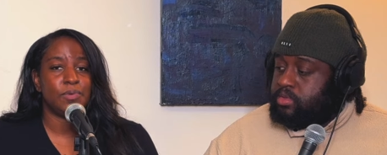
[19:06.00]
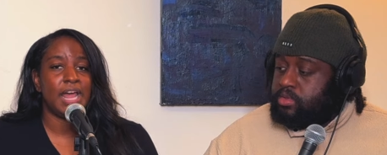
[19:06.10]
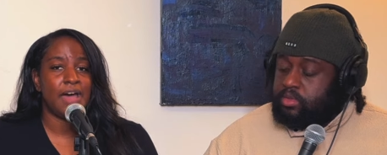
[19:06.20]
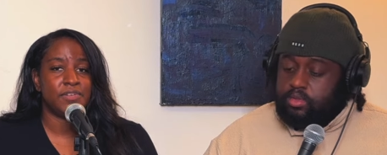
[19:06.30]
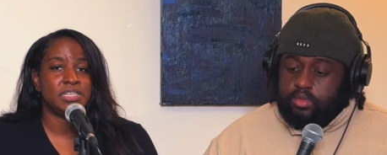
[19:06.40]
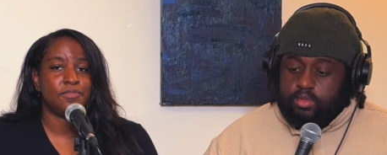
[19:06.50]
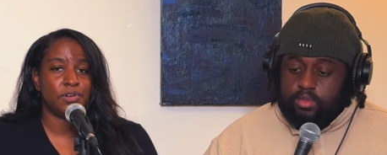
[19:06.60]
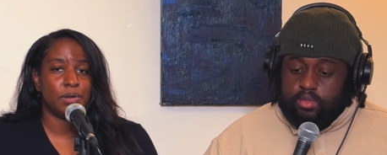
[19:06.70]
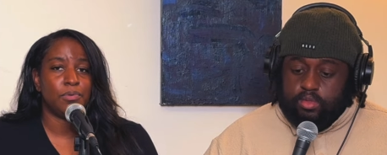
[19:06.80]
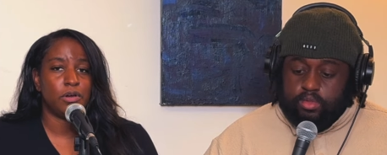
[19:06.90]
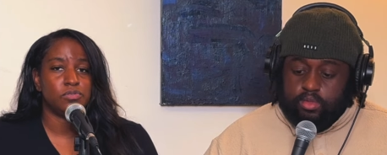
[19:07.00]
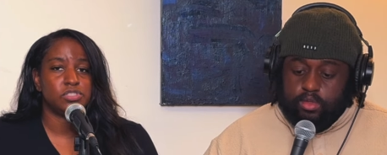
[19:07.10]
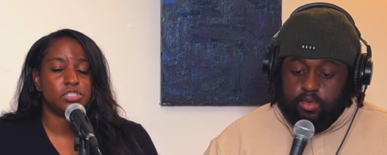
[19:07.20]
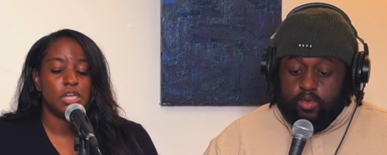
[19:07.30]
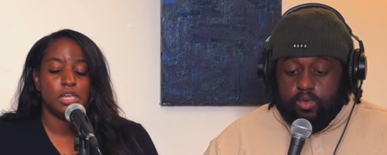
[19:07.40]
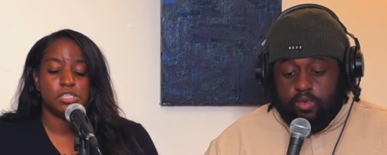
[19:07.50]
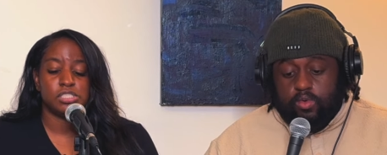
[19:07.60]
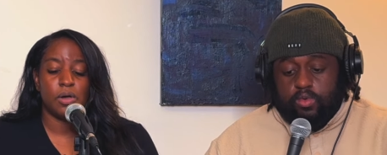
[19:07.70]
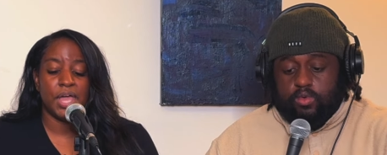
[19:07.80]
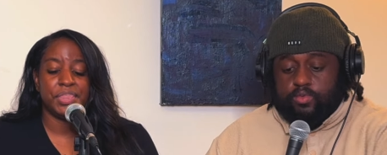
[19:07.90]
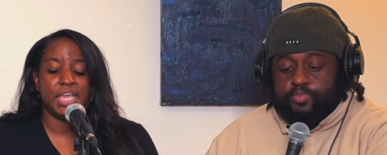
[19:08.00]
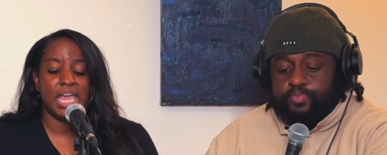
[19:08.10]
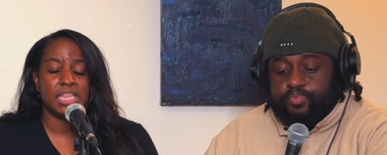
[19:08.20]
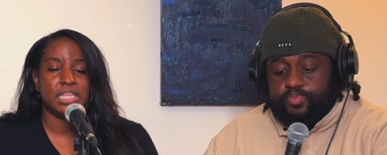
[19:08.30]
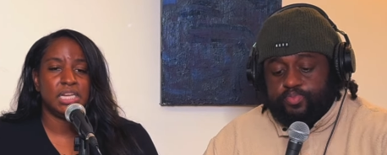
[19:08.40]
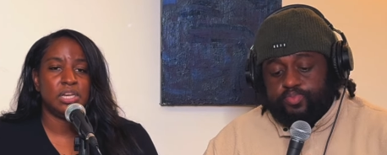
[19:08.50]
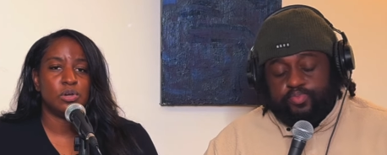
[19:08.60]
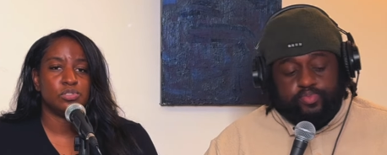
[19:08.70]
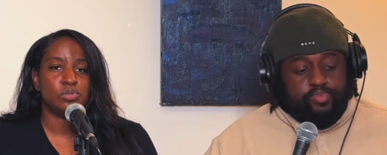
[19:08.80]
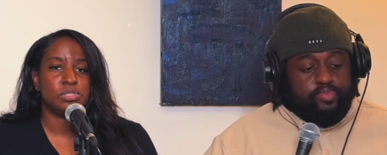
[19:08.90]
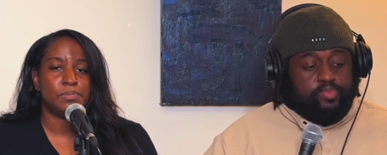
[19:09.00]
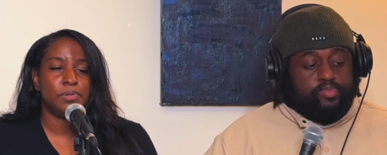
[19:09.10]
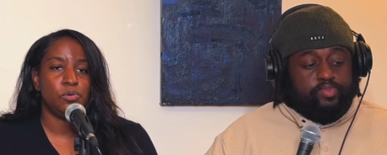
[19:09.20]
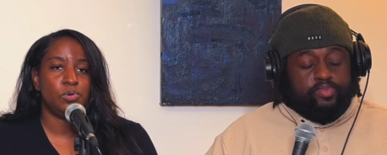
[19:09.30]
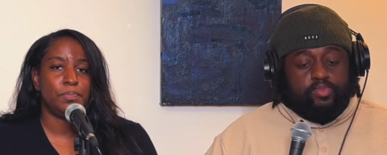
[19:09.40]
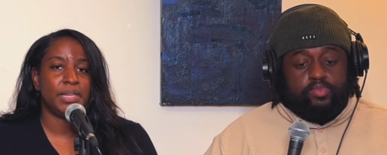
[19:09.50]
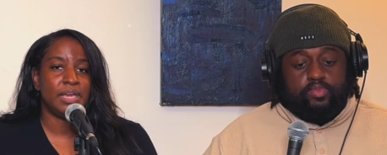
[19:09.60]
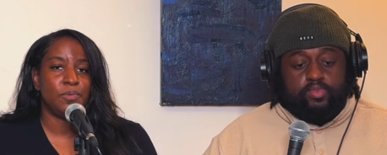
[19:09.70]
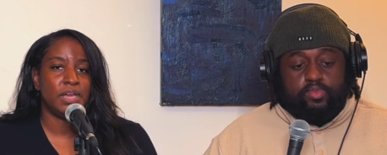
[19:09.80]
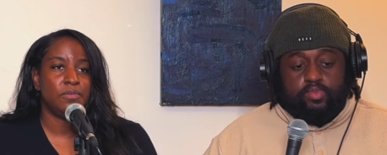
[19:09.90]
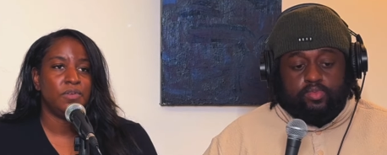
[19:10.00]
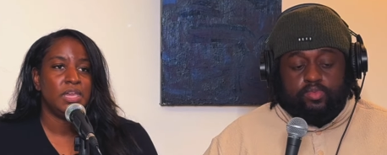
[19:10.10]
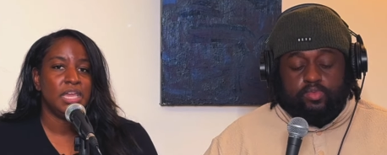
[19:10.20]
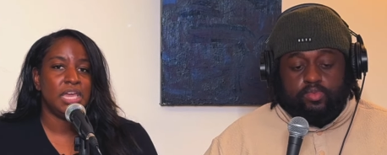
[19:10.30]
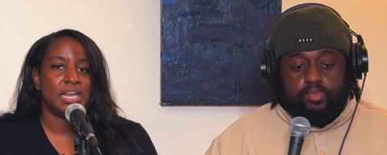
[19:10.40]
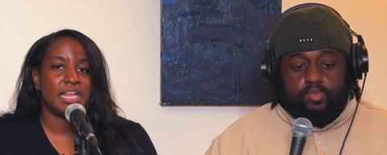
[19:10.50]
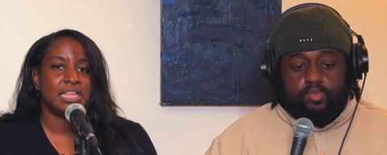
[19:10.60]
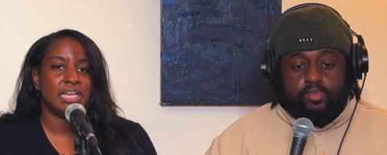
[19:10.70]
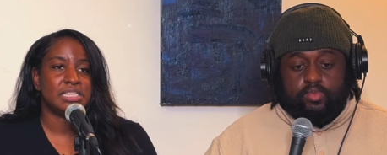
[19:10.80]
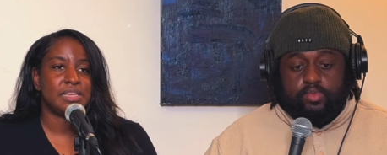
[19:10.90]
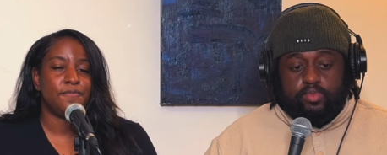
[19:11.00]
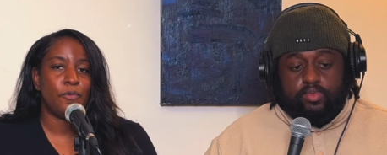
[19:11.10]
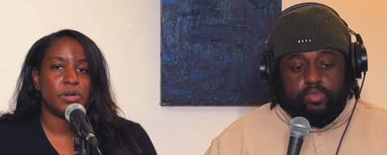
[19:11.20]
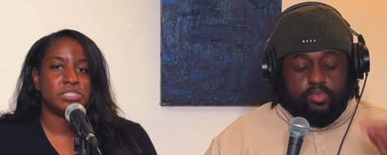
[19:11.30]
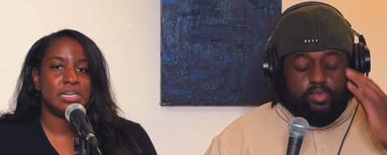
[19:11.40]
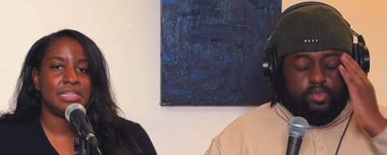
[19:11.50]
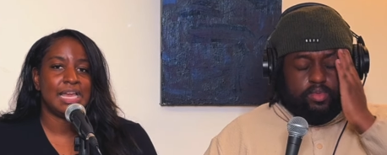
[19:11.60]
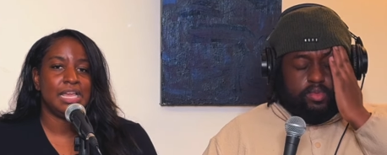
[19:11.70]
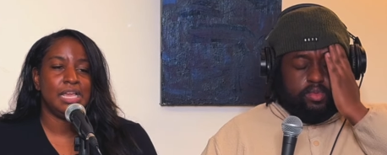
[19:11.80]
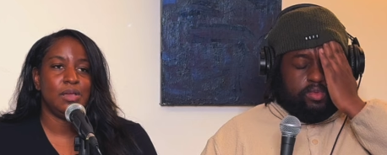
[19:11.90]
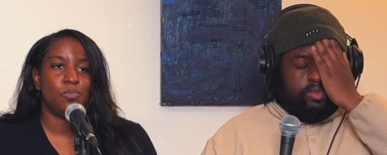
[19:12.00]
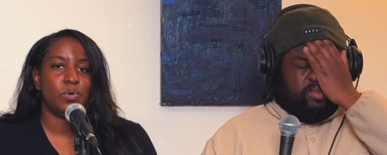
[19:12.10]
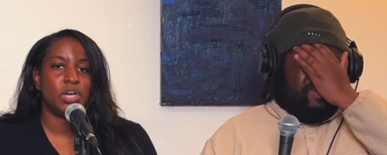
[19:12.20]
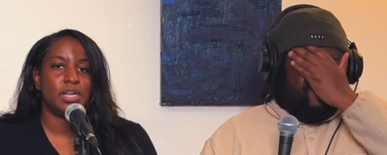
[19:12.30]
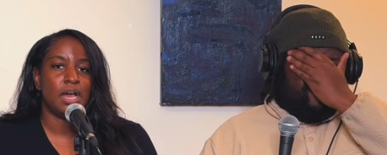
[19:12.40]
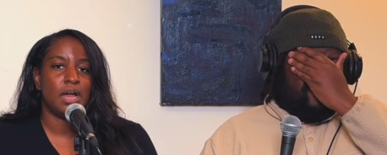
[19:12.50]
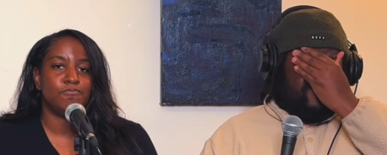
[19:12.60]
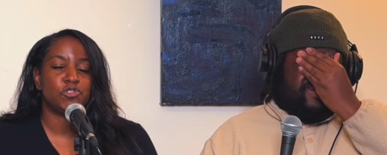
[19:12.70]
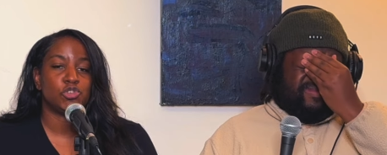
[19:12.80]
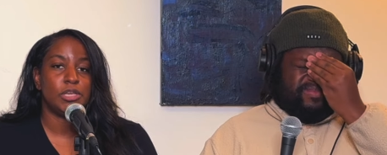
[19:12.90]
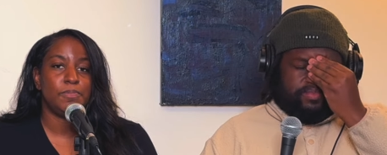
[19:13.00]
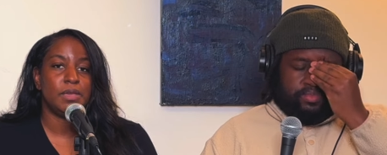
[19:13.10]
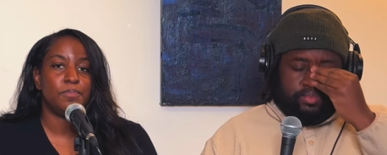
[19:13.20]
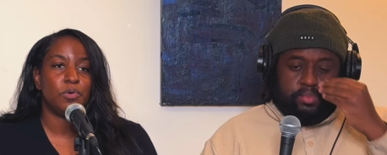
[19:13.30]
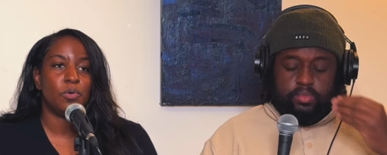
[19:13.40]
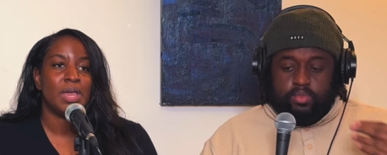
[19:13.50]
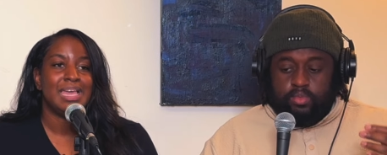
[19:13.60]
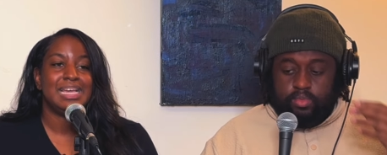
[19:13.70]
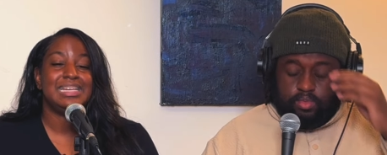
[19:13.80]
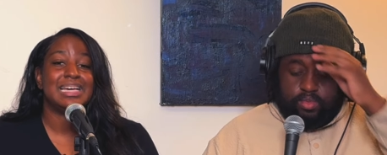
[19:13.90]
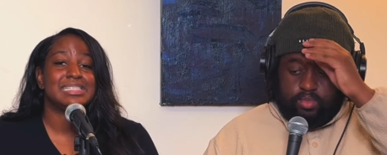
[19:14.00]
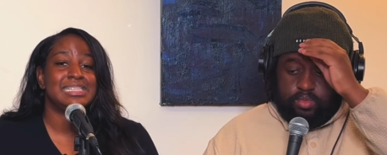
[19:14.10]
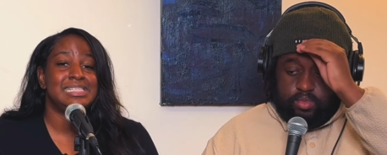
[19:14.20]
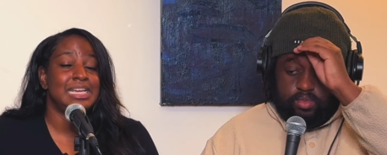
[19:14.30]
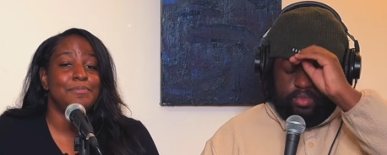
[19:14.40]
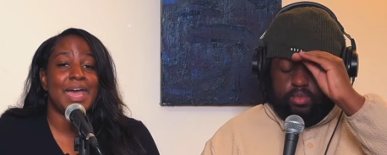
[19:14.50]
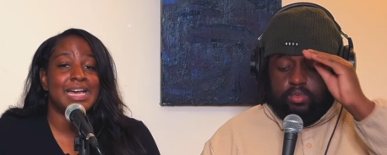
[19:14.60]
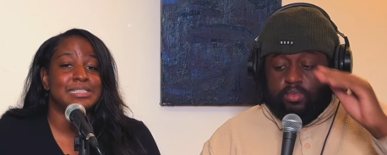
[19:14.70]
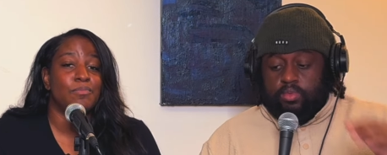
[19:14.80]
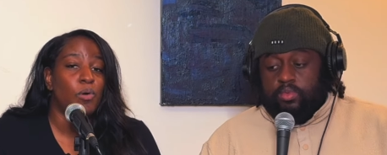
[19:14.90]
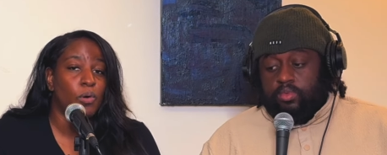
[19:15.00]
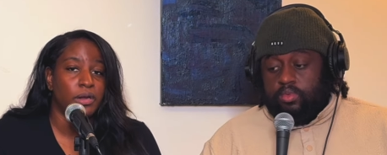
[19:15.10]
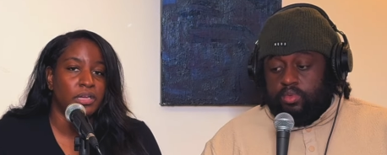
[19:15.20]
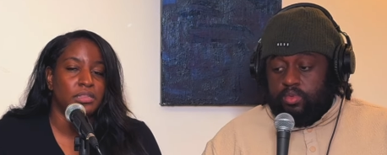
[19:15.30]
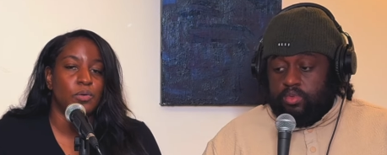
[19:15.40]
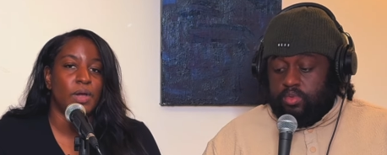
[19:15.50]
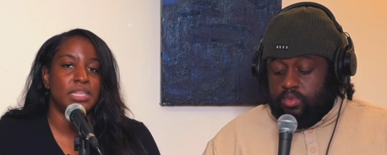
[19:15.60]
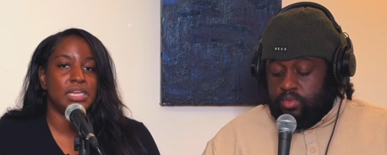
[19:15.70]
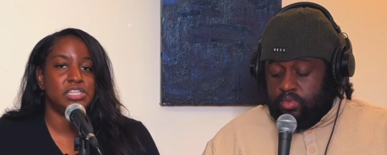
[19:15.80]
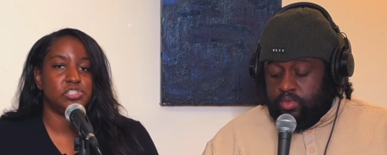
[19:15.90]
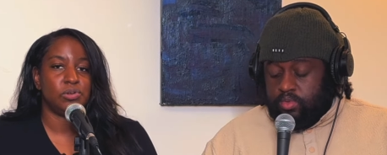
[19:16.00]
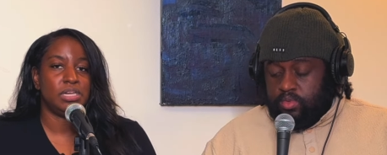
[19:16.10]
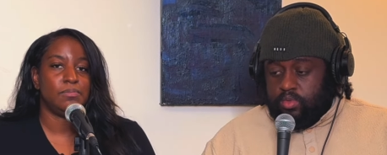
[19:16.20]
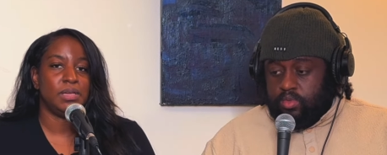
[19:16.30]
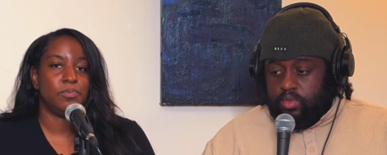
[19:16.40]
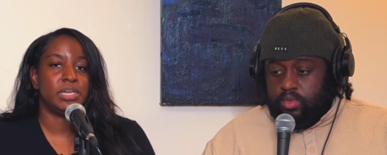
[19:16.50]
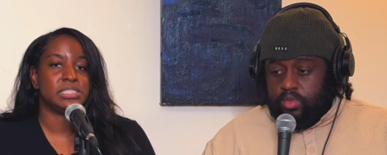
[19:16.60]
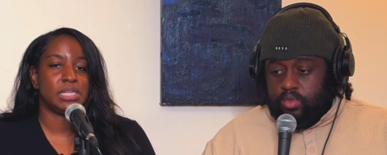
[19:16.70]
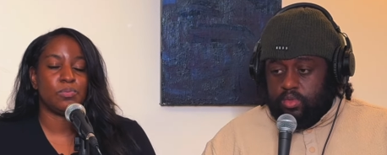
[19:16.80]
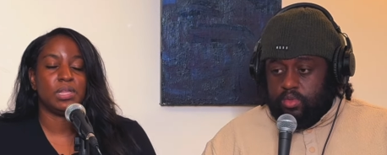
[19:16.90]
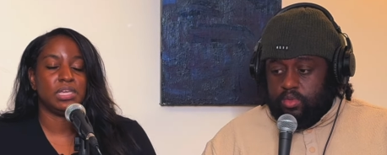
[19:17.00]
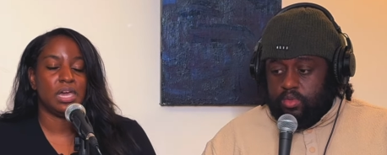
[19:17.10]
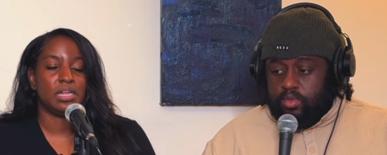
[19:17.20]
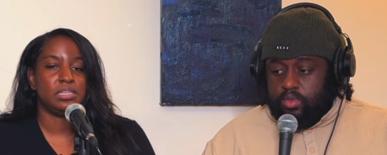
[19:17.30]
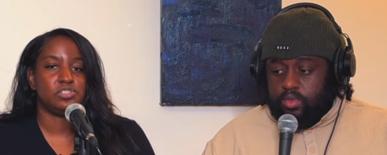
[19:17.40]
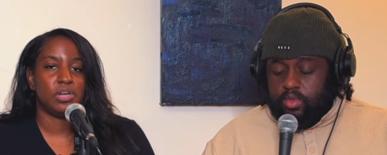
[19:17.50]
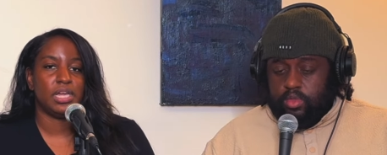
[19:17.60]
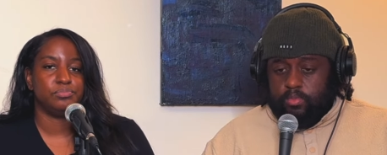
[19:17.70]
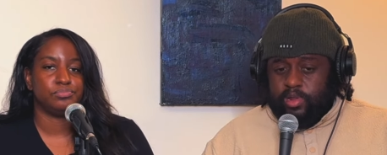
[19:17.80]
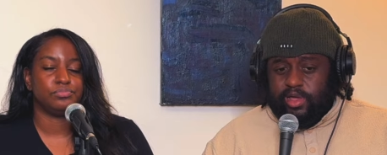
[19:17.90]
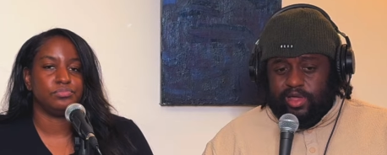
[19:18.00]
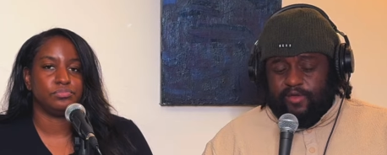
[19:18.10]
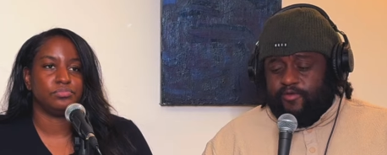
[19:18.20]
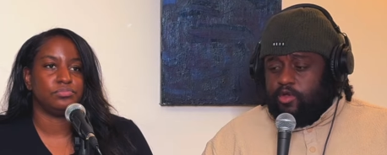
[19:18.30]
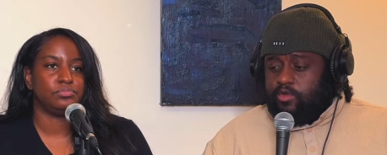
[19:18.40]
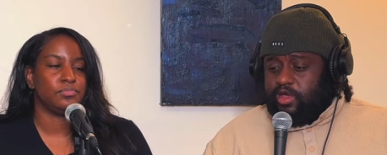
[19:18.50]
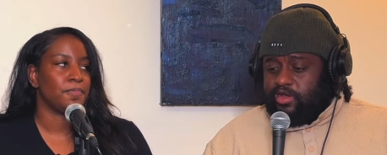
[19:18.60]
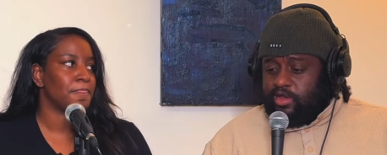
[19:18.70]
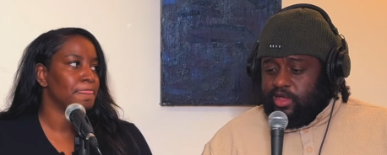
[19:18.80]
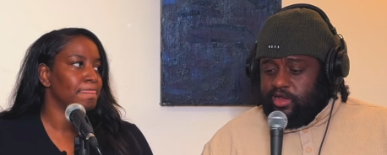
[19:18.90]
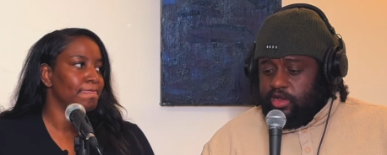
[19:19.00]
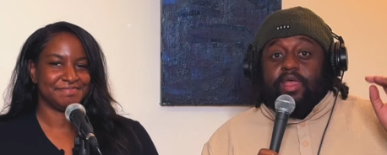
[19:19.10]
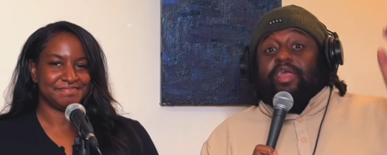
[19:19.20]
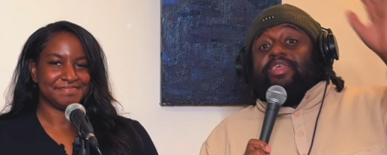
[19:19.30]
Speaker 1: have a different approach. Ooh. So I think Anthony knows who's to, who to play with, and I think it's unfortunate that he would um, treat people he doesn't deem as important the way that he's treating people. It's a really ugly trait. Blair, if mm-hmm. you go touch it, touch it. He's a